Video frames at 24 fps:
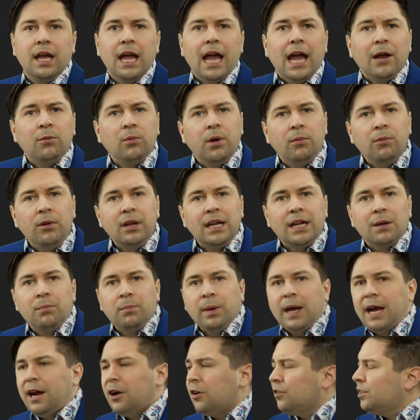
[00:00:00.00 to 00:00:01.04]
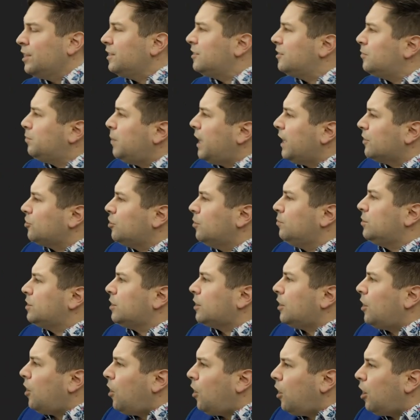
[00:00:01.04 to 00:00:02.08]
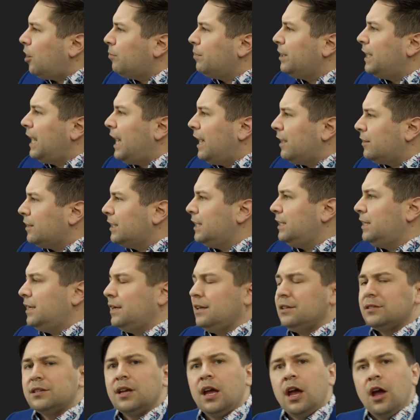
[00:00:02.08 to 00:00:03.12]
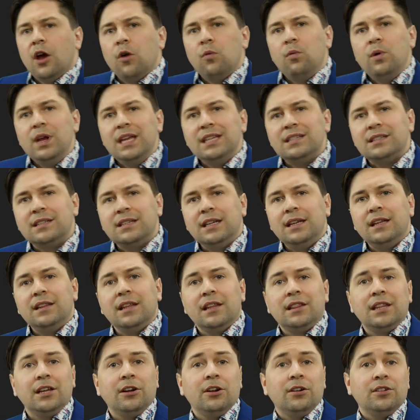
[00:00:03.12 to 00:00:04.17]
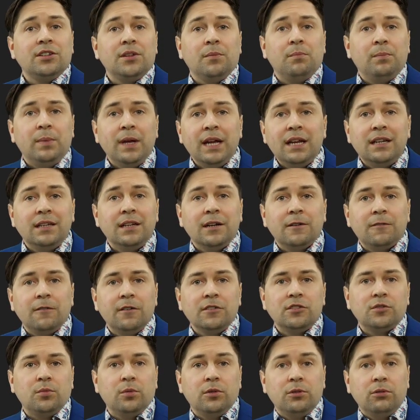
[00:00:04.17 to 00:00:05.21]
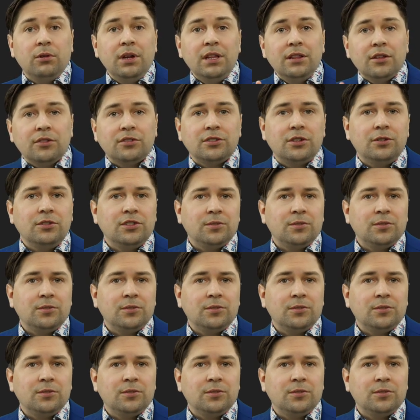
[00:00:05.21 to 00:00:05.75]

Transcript: And when we compare this spectrum to common LEDs, we see that there is a big difference between those two